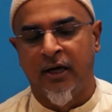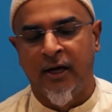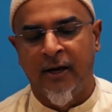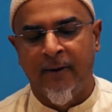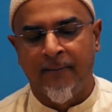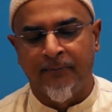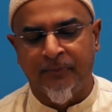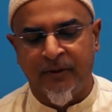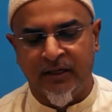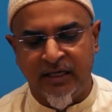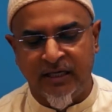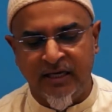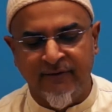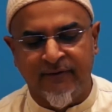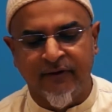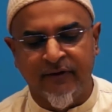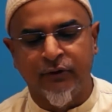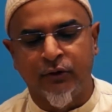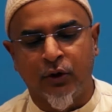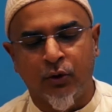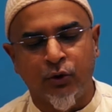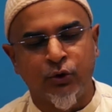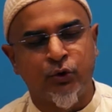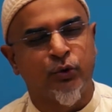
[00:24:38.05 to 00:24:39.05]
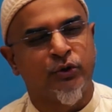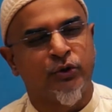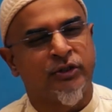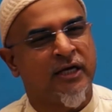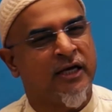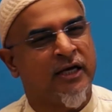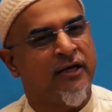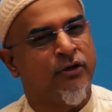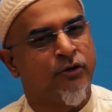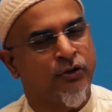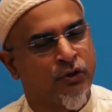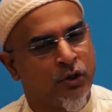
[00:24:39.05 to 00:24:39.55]
That even those who said
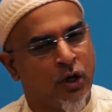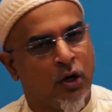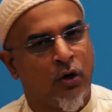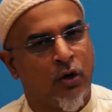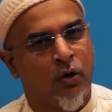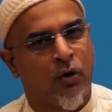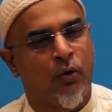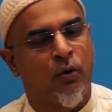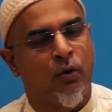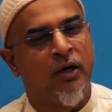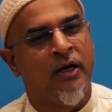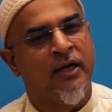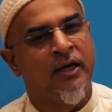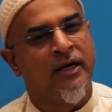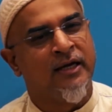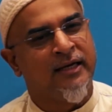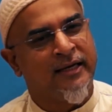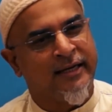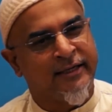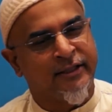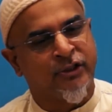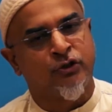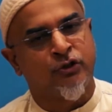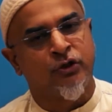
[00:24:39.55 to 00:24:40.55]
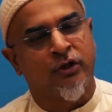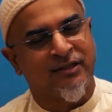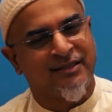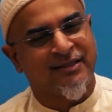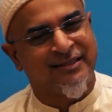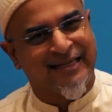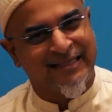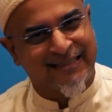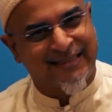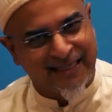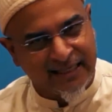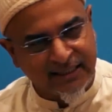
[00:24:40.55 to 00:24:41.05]
no, it's not
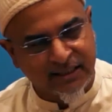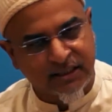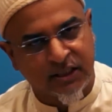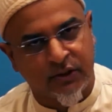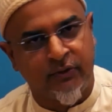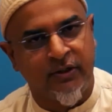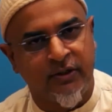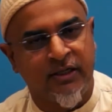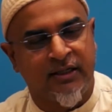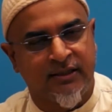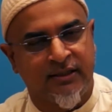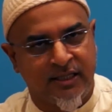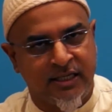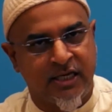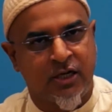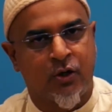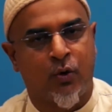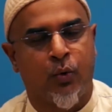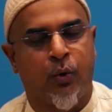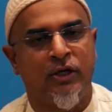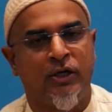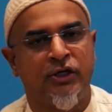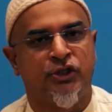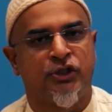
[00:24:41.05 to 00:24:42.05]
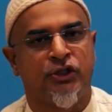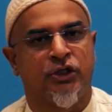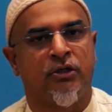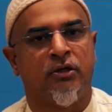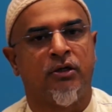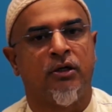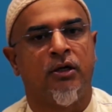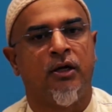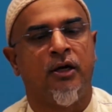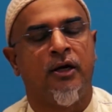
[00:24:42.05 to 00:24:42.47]
necessary in the equation,